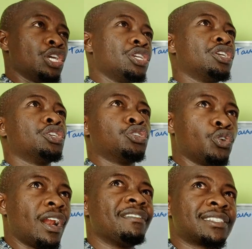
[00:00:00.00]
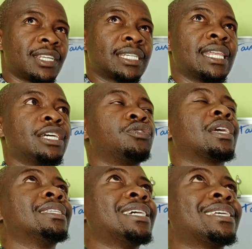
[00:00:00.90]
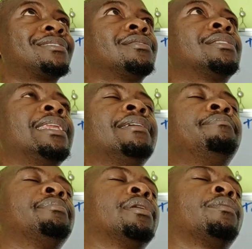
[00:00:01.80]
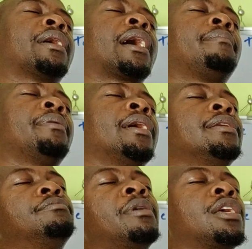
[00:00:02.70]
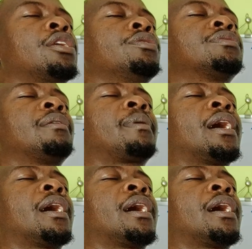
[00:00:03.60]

you don't have a structure that you can just sleep and wake up and it's making you some